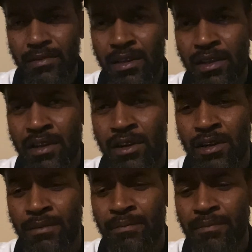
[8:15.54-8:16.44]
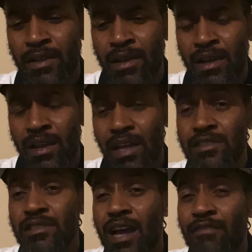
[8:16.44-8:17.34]
And I
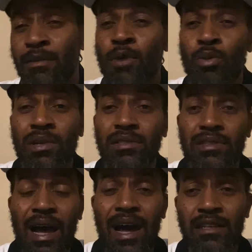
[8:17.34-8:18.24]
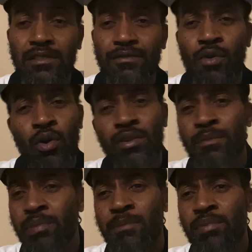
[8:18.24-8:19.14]
just have a moment of silence for all of
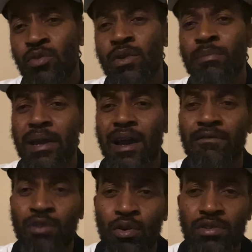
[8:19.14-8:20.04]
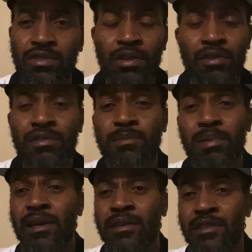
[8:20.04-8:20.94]
the people that we may have lost during this
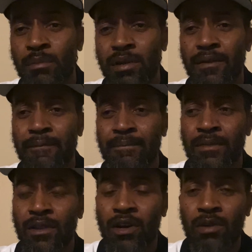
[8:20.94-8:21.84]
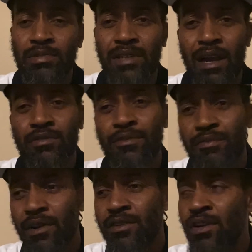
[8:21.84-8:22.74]
pandemic. Shout out to
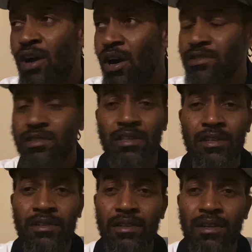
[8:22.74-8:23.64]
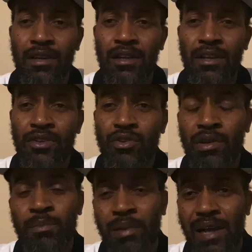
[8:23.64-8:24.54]
Fred the Godson.
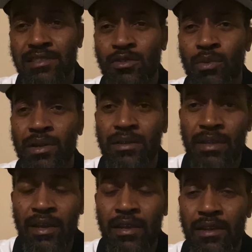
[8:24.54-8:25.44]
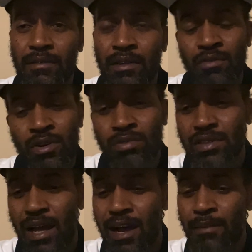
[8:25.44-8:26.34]
He passed away today in real
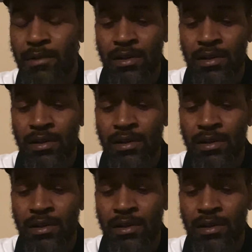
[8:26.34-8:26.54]
time.